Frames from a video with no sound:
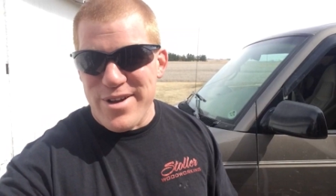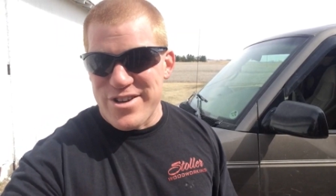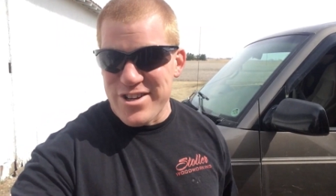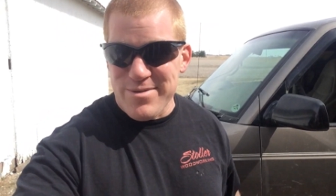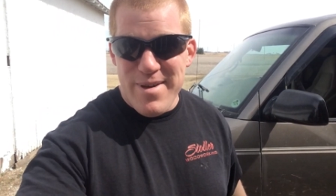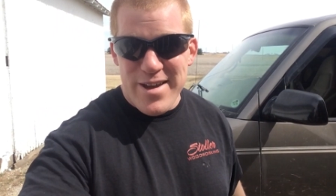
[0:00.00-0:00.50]
But
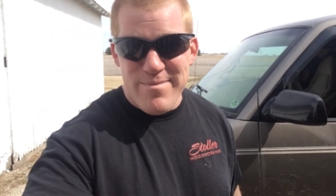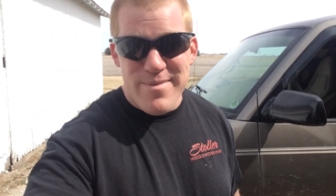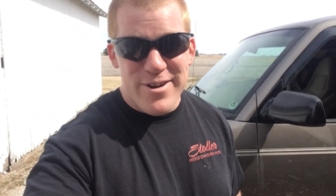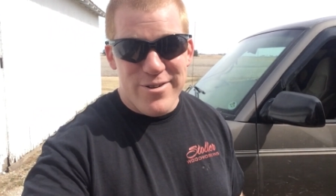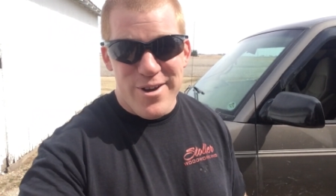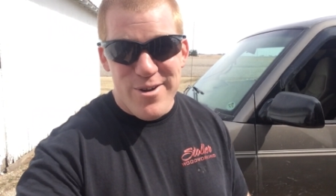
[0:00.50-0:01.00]
just make a
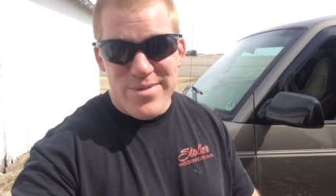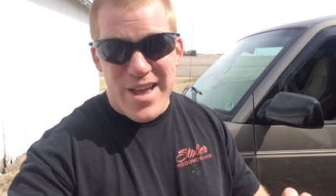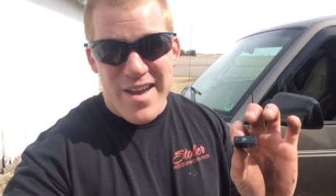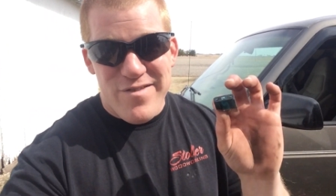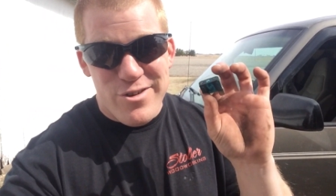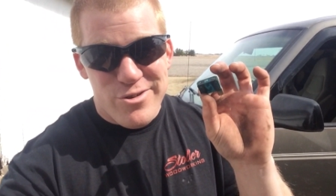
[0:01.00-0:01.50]
mental note
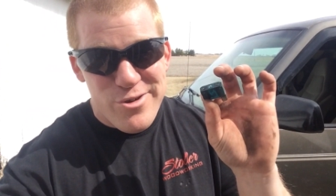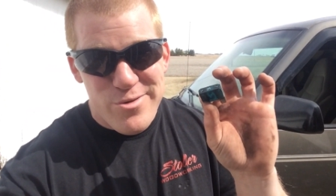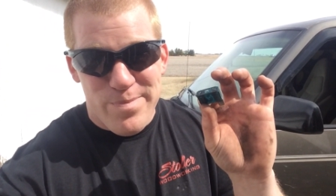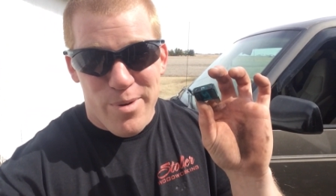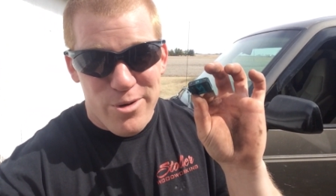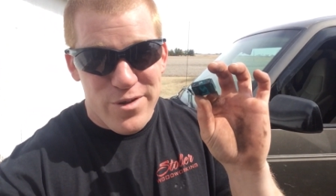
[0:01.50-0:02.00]
that if you
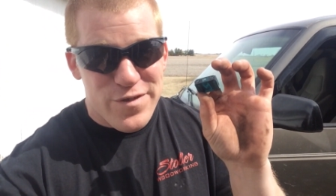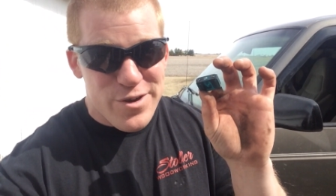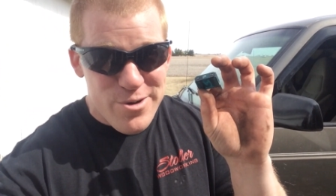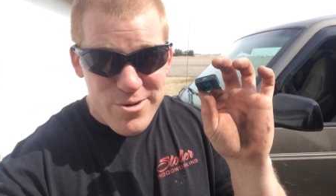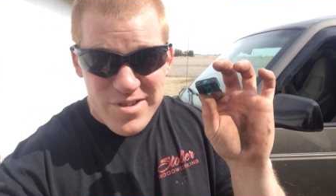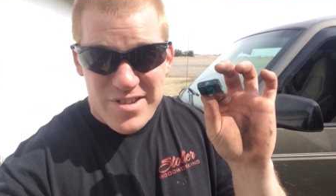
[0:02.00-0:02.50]
do pull the
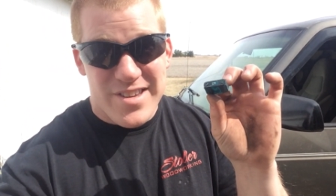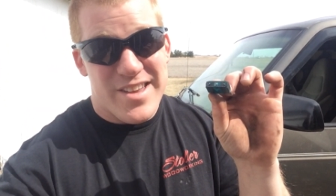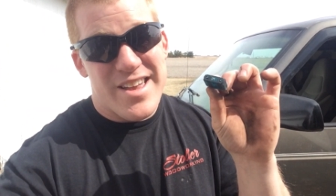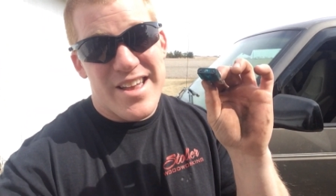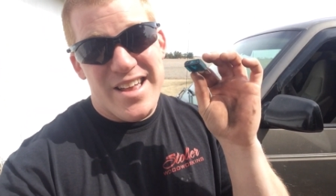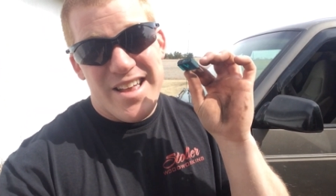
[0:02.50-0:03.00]
fuse,
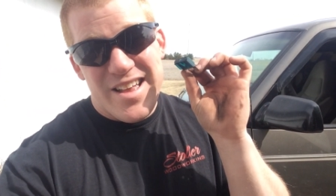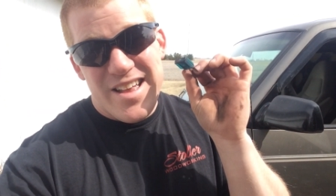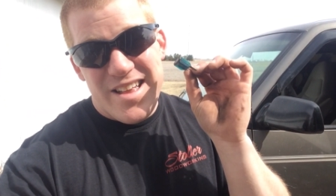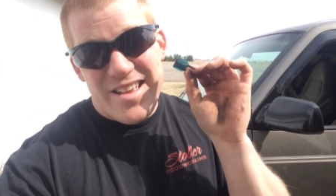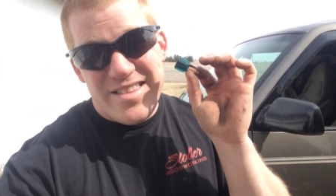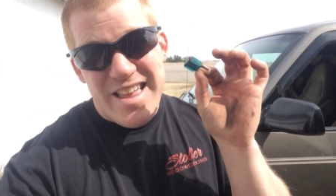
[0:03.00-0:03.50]

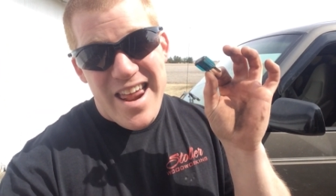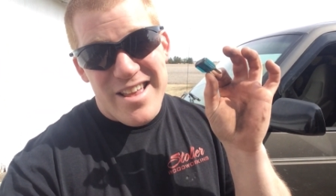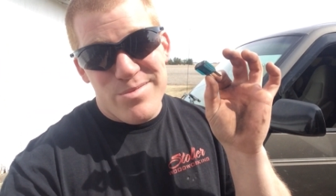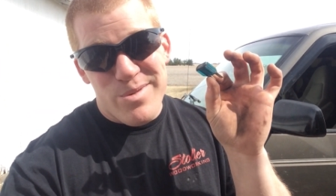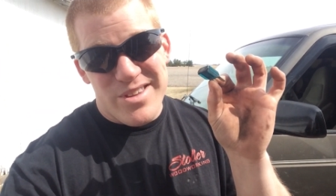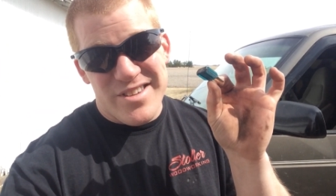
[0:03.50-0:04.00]
that
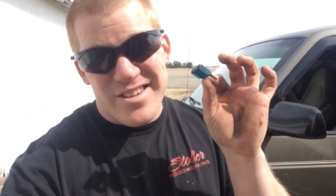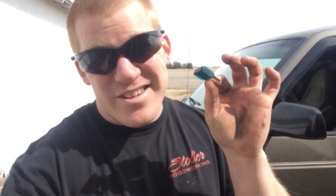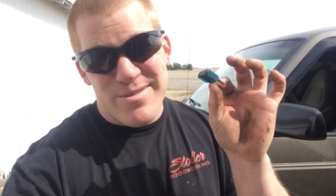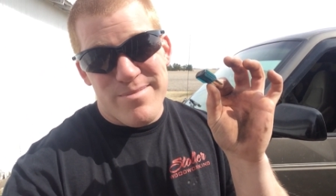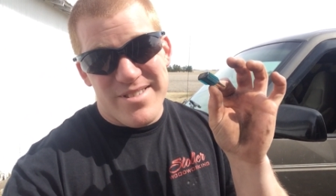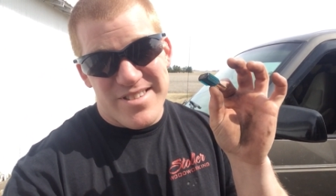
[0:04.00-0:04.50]
is what the
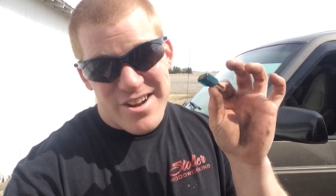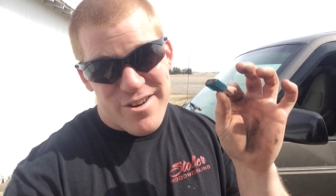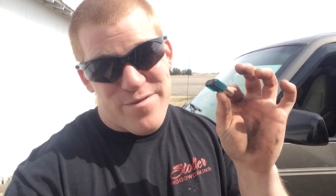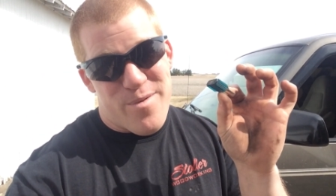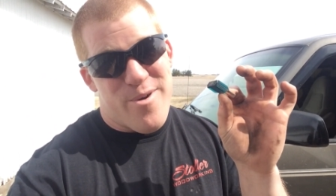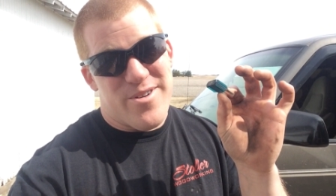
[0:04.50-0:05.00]
system is
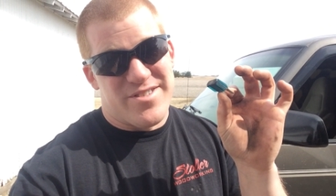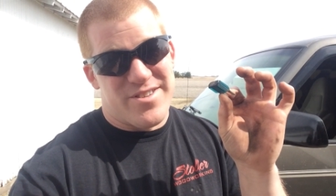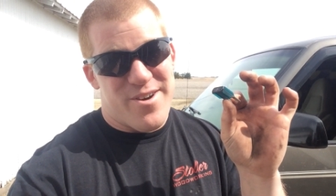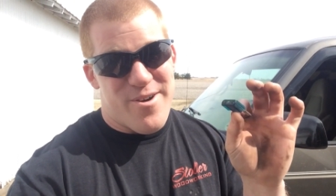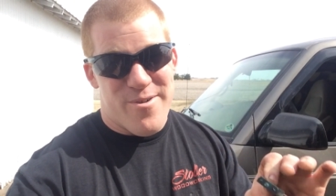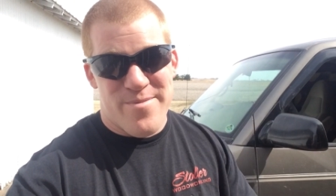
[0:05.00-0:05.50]
there for.
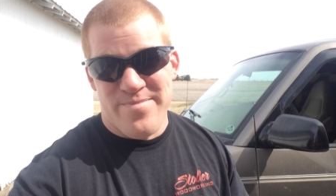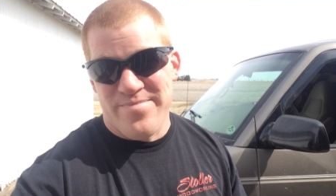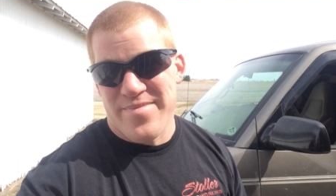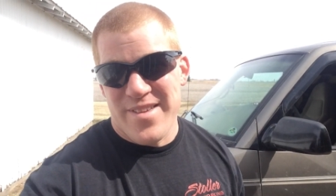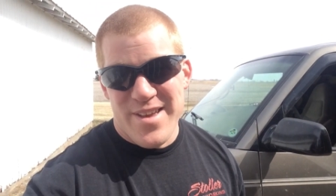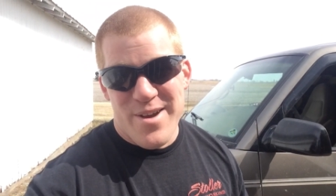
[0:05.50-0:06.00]
So
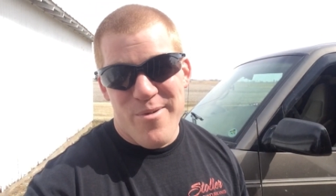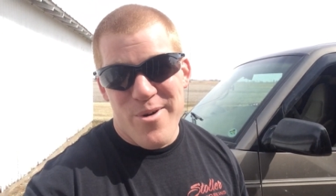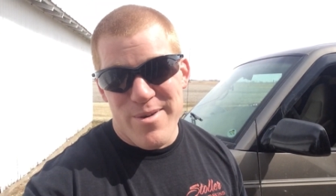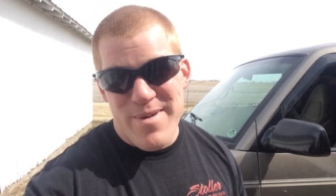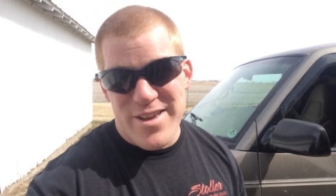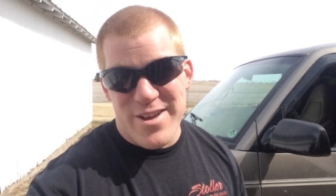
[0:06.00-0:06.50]

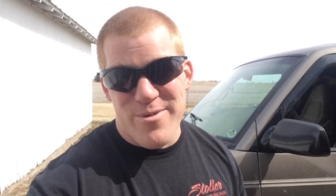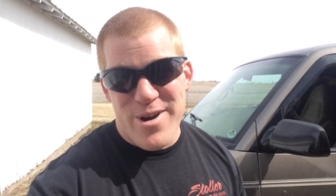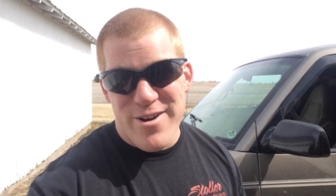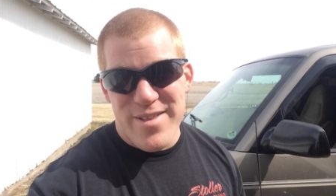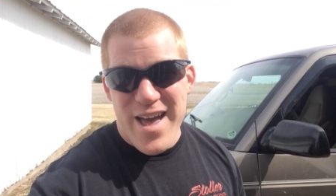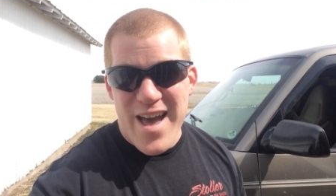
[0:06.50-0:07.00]
want to make you
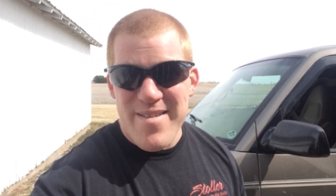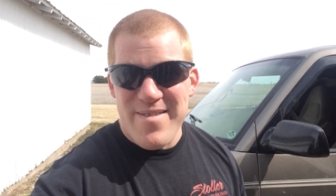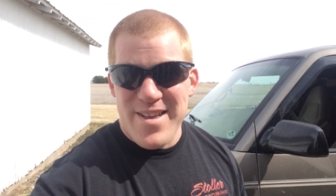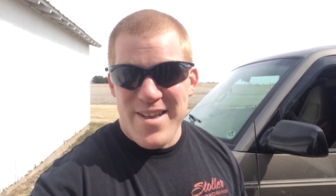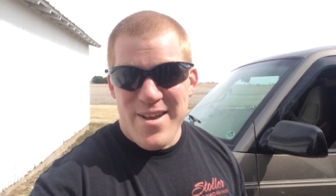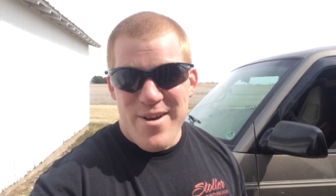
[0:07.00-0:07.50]
aware of that.
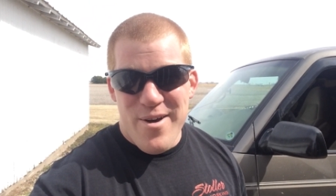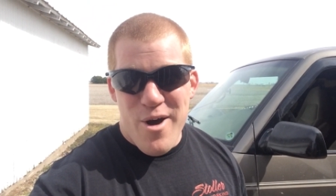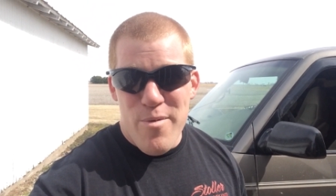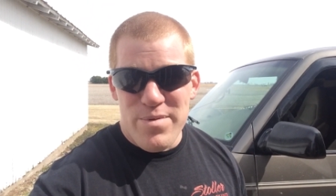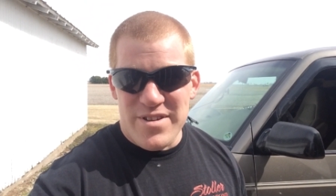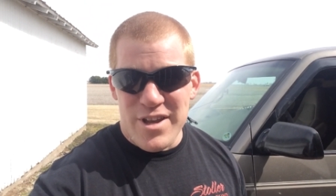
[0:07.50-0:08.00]

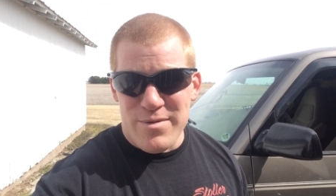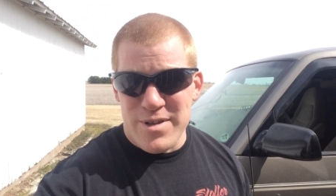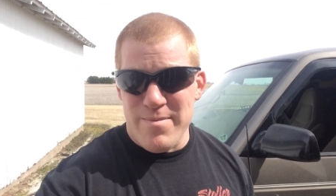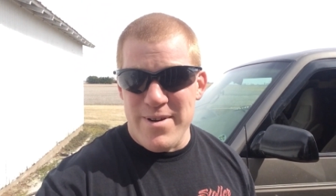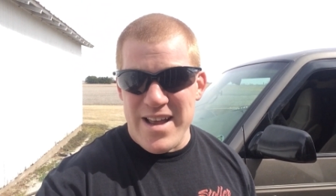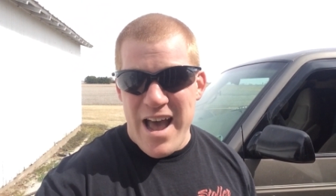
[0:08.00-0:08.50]
Hope this helps
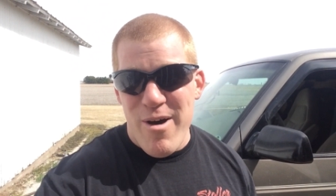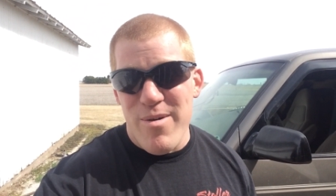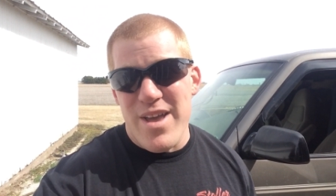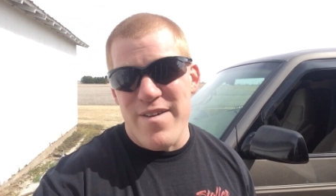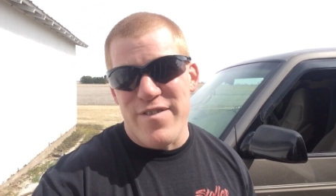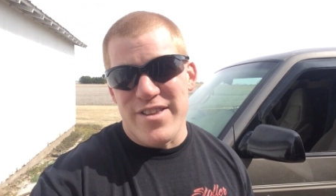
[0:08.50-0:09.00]
somebody
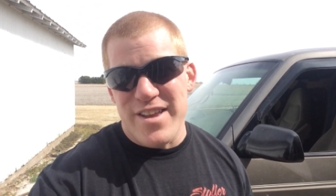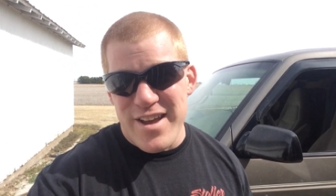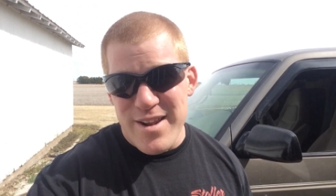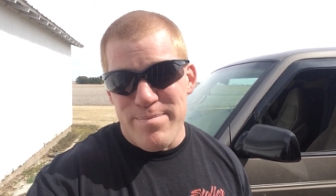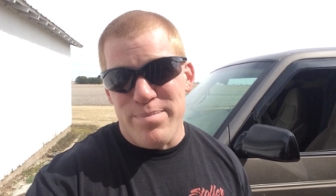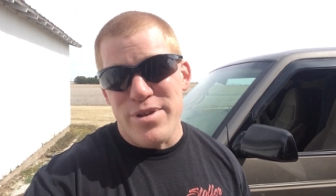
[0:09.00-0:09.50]
out. If it
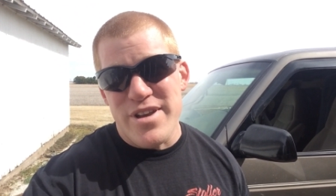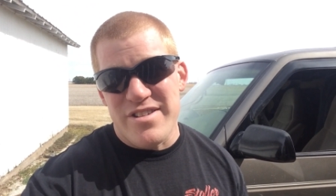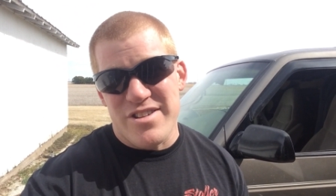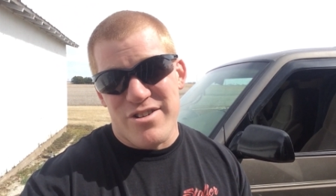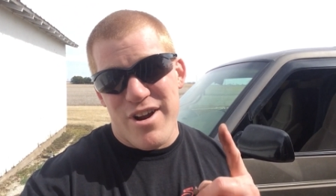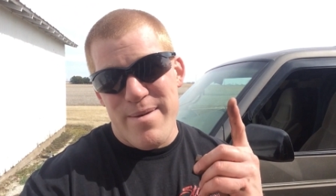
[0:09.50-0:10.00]
did, please
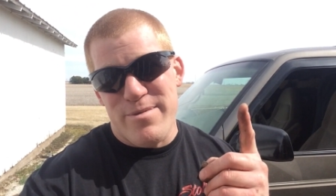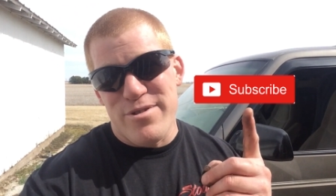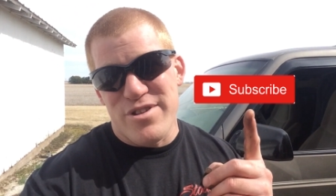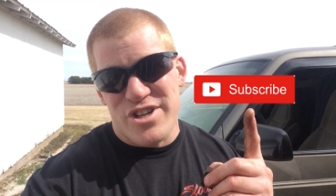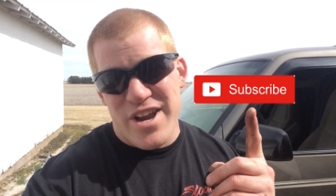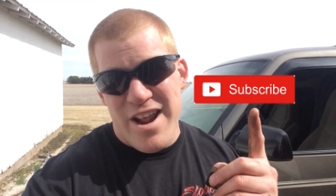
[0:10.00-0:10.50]
subscribe to
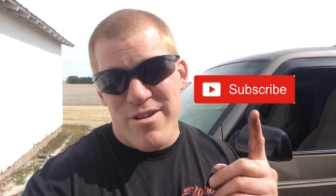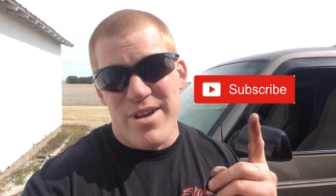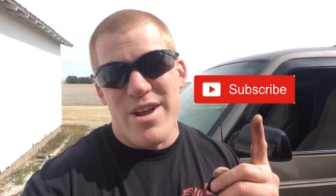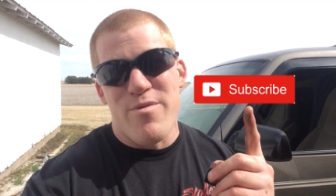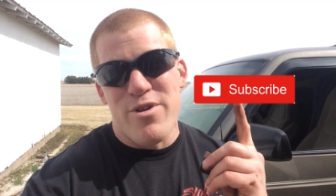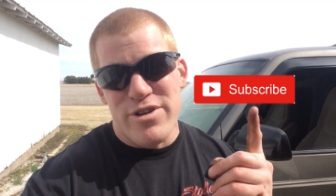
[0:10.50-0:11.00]
the channel.
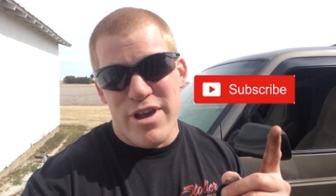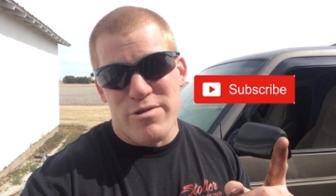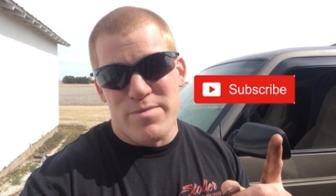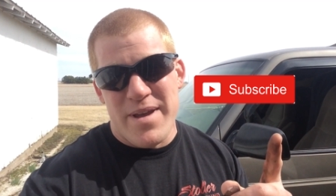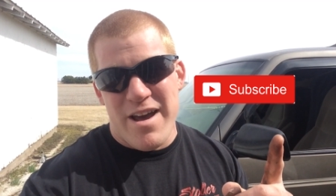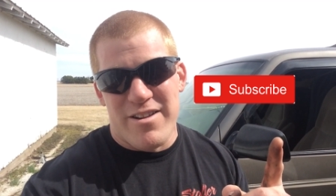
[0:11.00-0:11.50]
It really
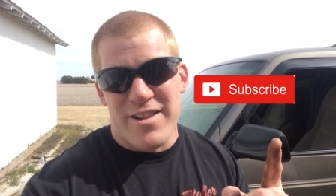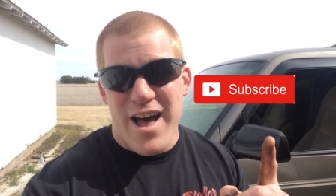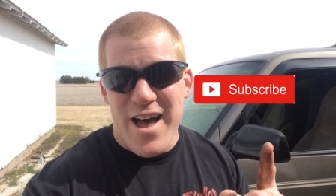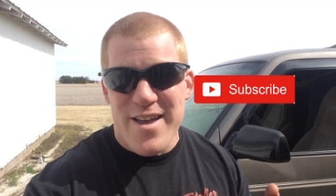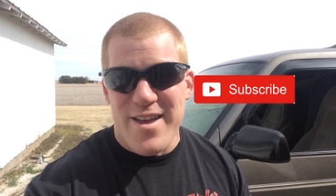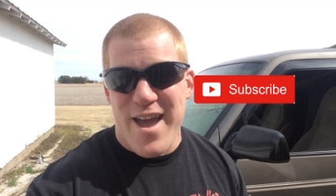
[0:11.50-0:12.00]
helps me out a
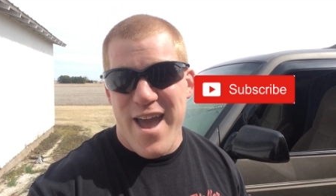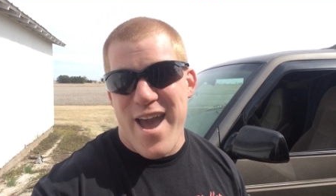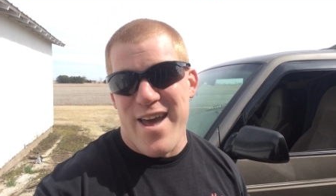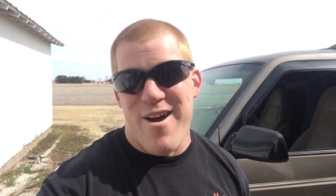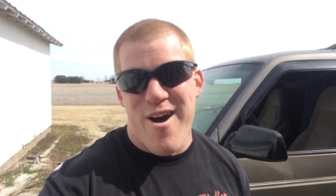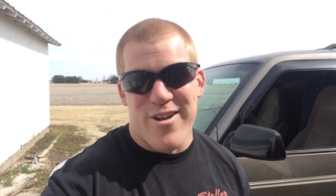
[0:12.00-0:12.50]
lot.
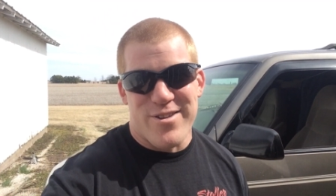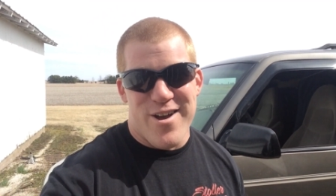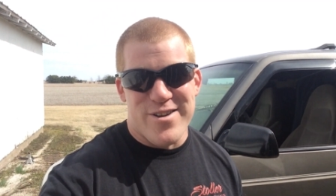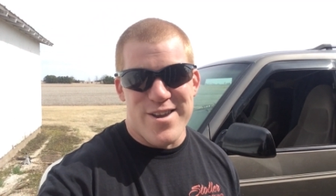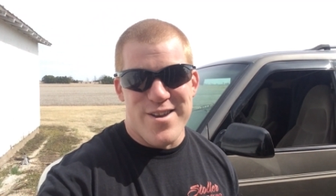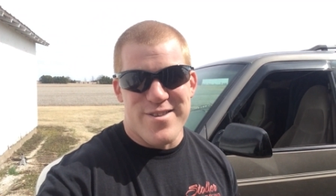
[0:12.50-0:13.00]
And I'll
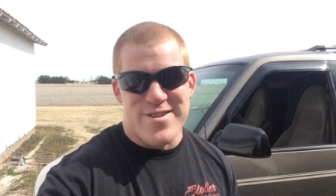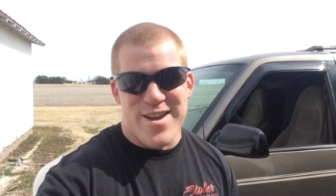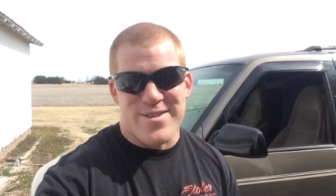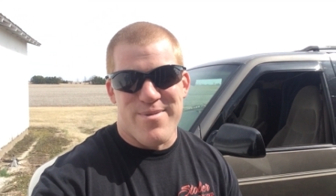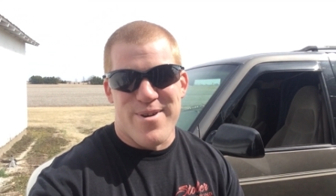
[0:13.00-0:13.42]
talk to you in the next